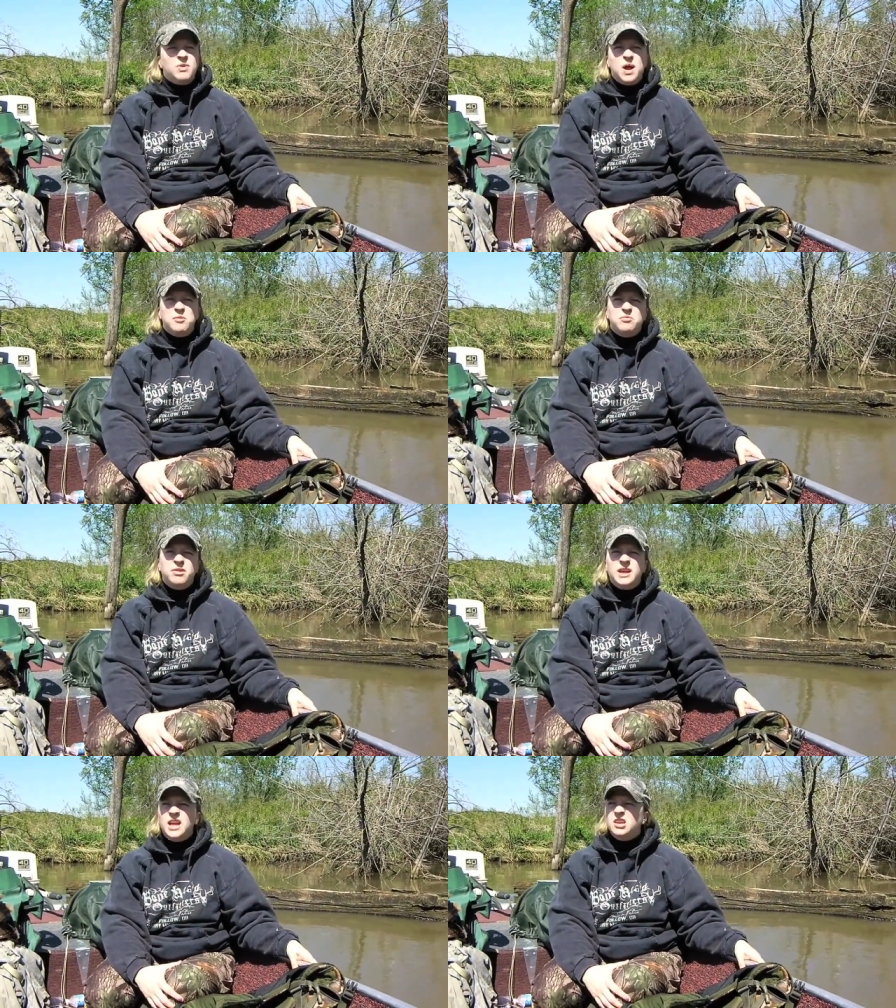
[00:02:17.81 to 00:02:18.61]

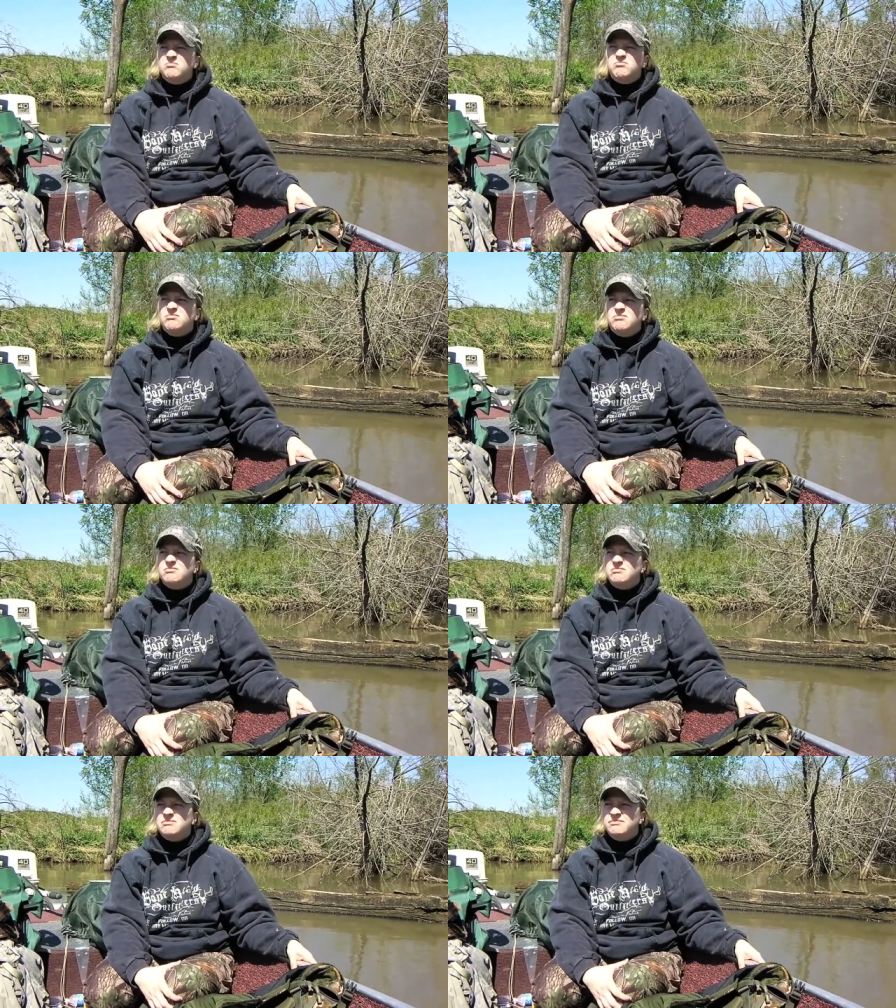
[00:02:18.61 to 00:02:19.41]
probably
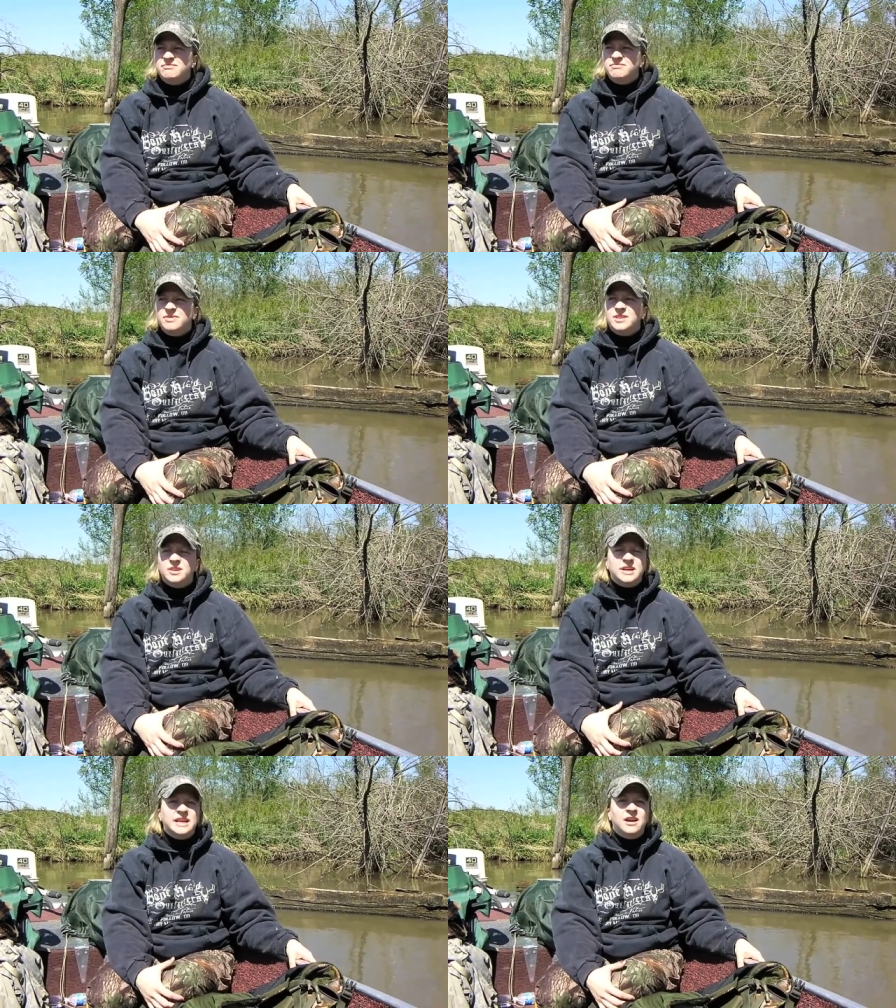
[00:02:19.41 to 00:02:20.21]

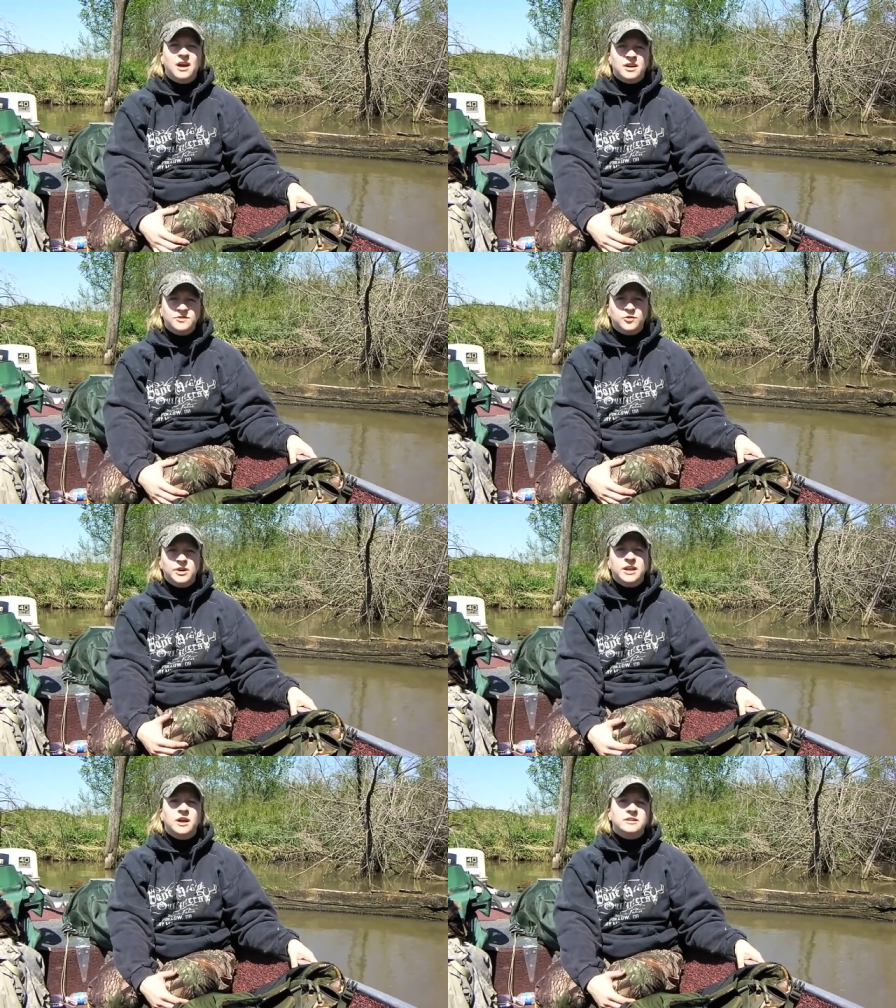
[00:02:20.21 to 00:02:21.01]
thirty yards,
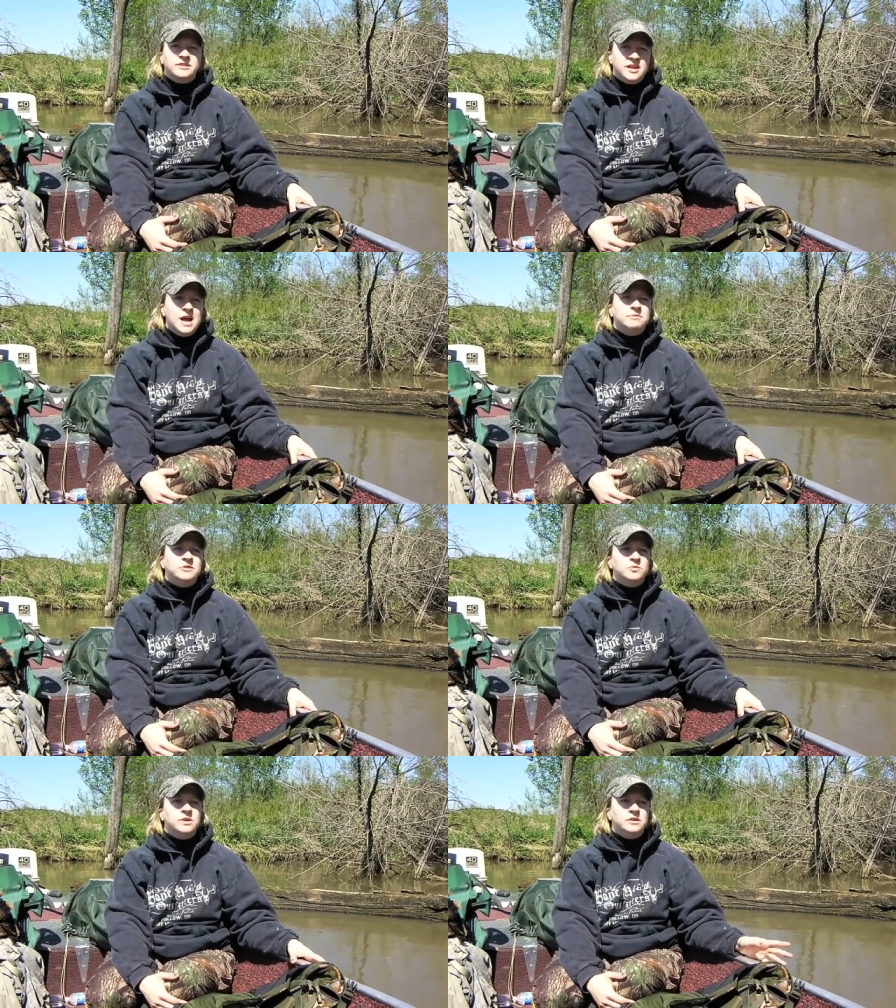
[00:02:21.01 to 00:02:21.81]
forty yards, and
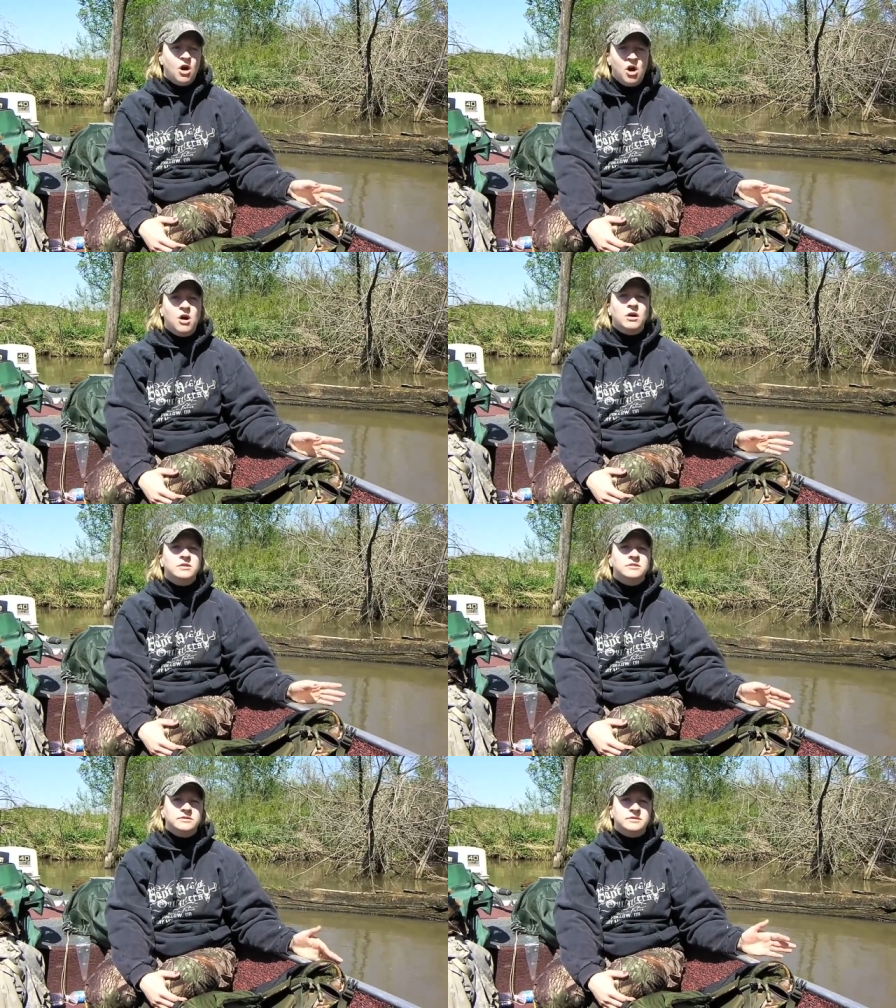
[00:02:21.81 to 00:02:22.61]
Thomas would call
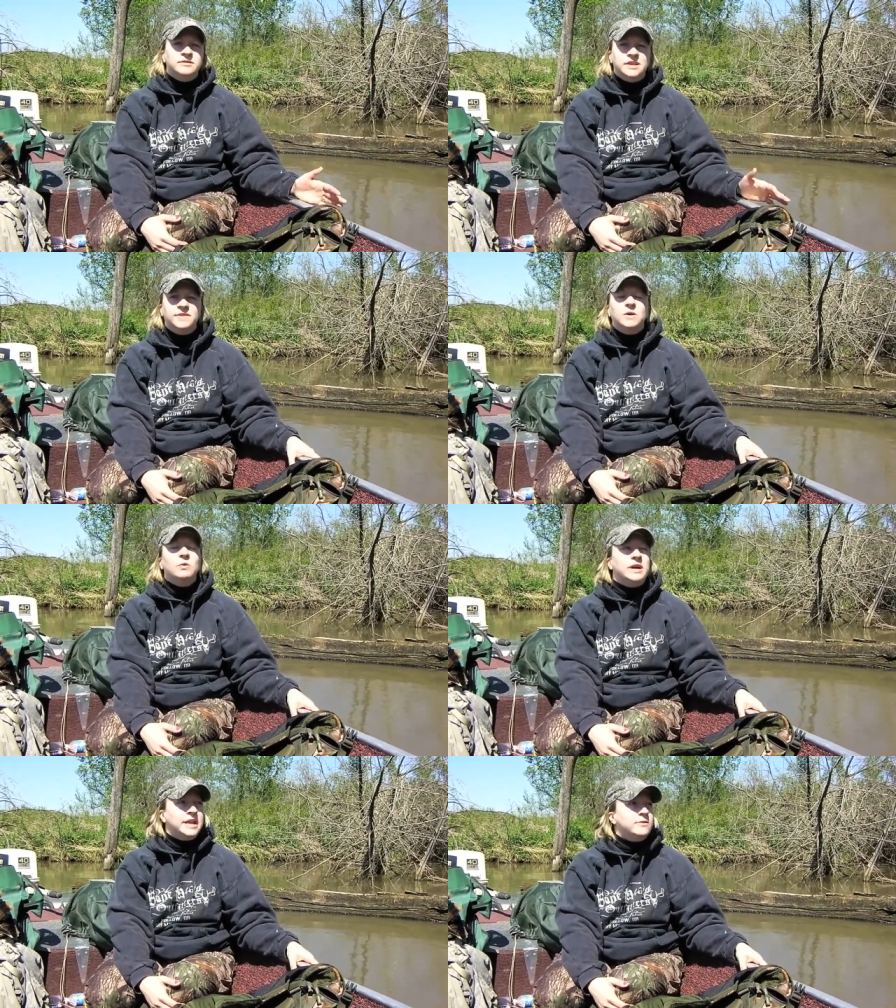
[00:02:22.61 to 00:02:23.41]
just to see if he
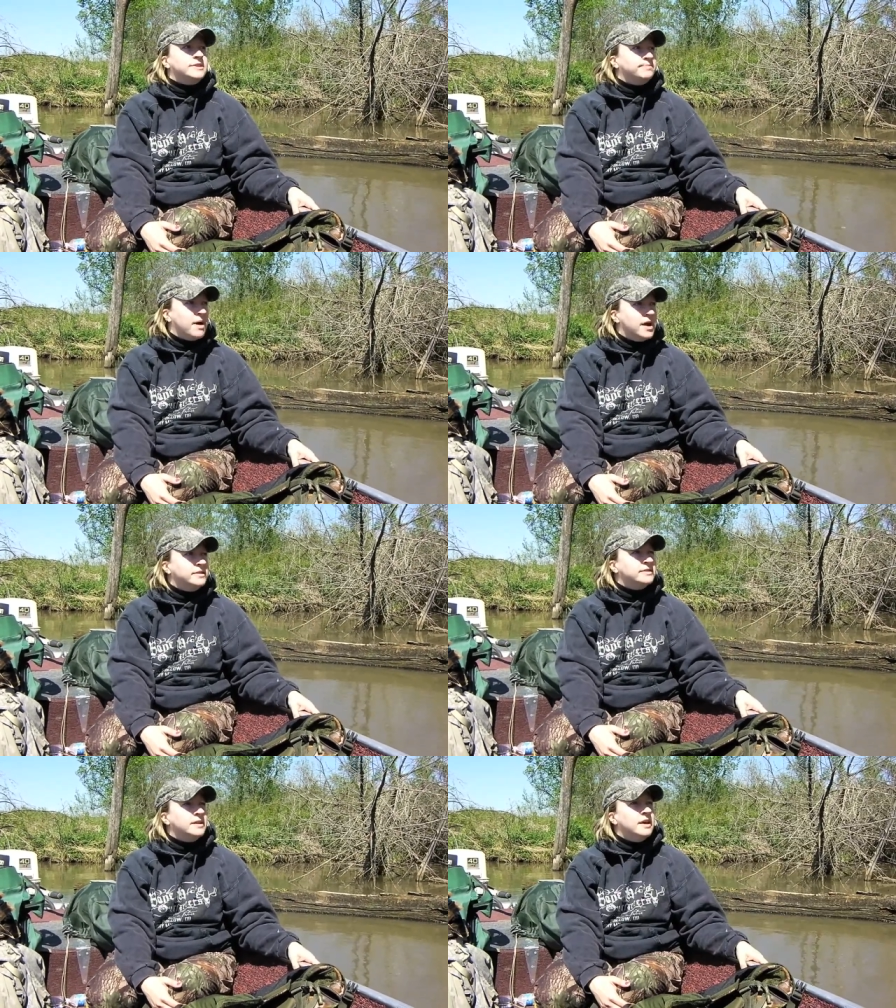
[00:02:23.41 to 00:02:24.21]
would get a
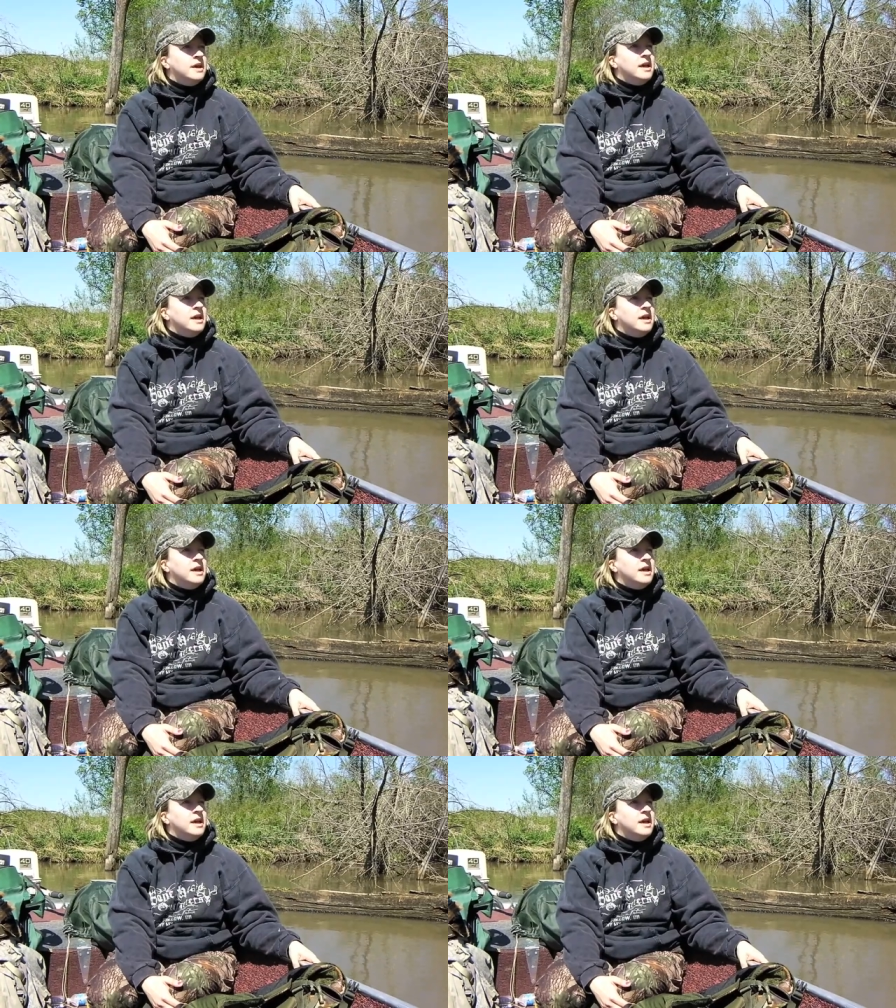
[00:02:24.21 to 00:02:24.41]
response.